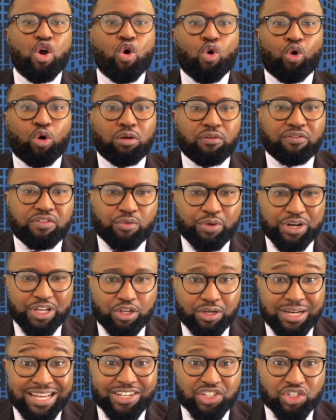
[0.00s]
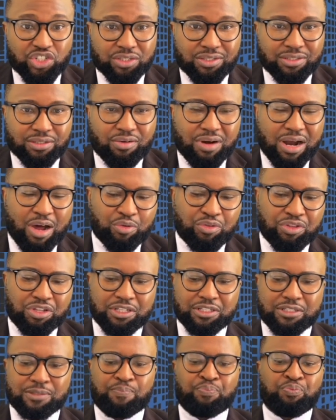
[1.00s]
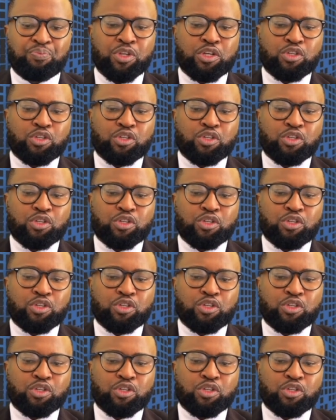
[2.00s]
all of the regulations around this.